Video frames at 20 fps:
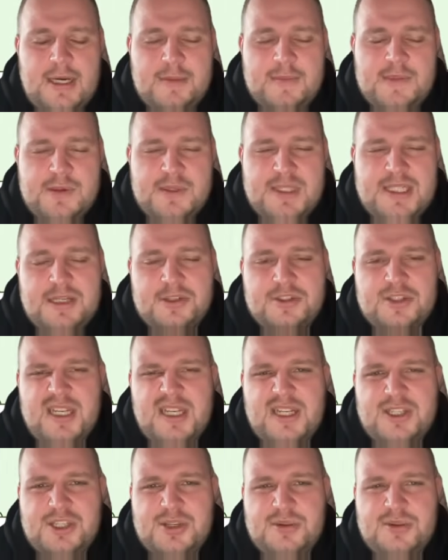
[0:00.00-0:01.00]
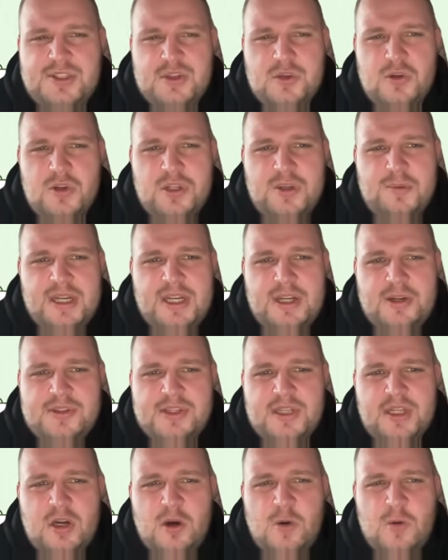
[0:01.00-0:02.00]
So essentially, as you saw, that we used
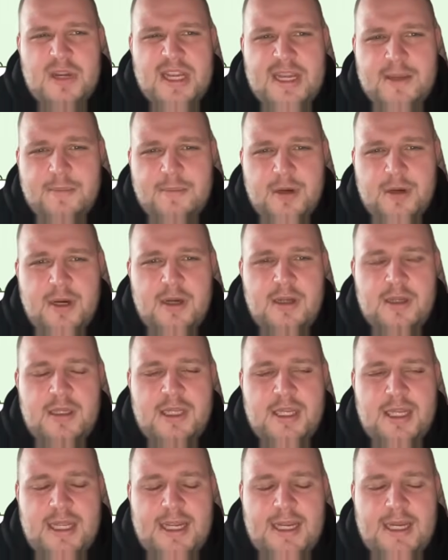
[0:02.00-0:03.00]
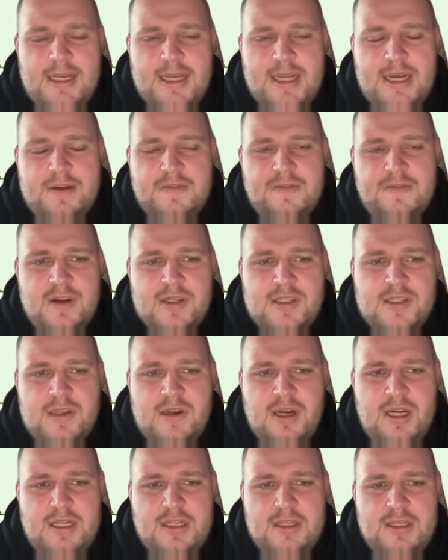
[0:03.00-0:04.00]
the goalkeeper in that first
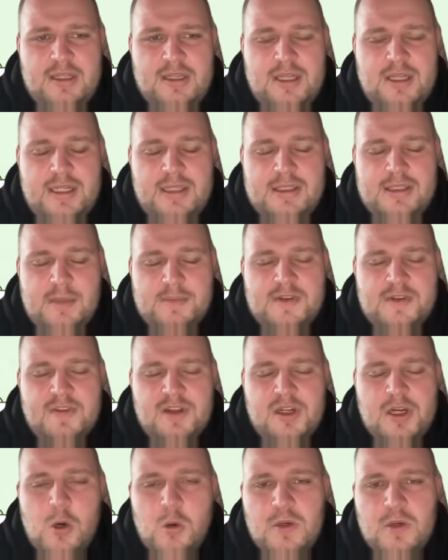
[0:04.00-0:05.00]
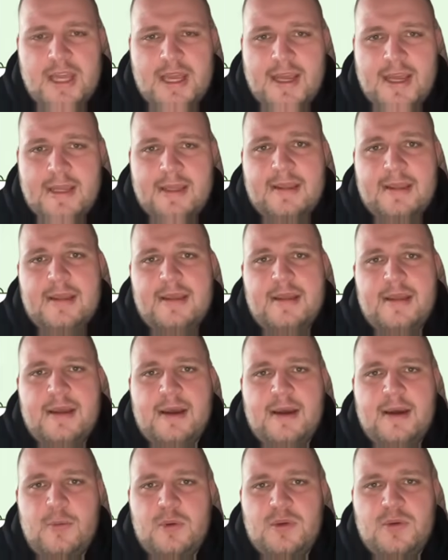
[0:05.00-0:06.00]
line, and in terms of the goal kick,
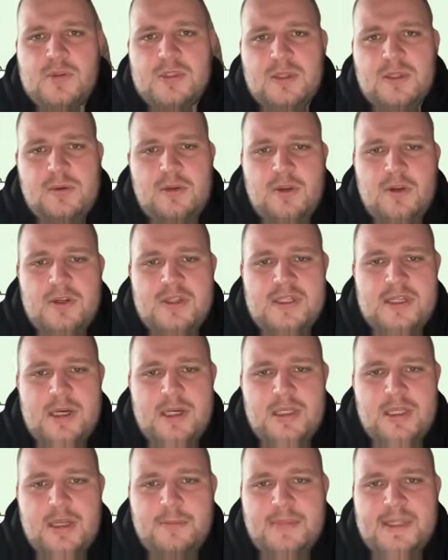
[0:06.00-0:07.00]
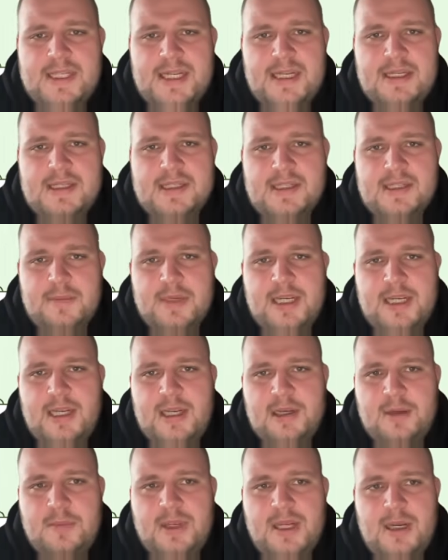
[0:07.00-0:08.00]
we also looked at our number tens to be a
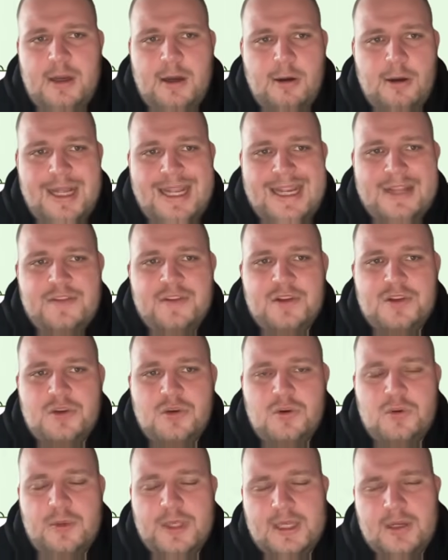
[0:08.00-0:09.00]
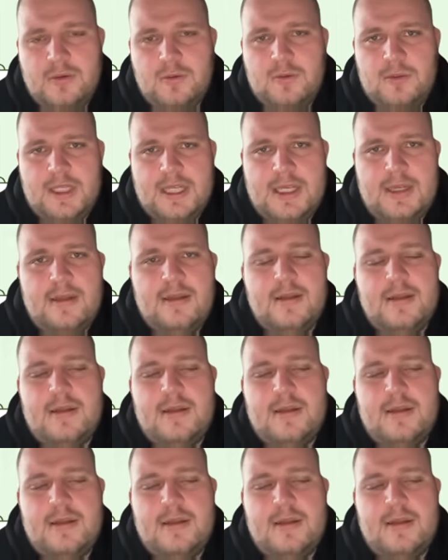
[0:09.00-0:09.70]
little bit lower in the door. We called it.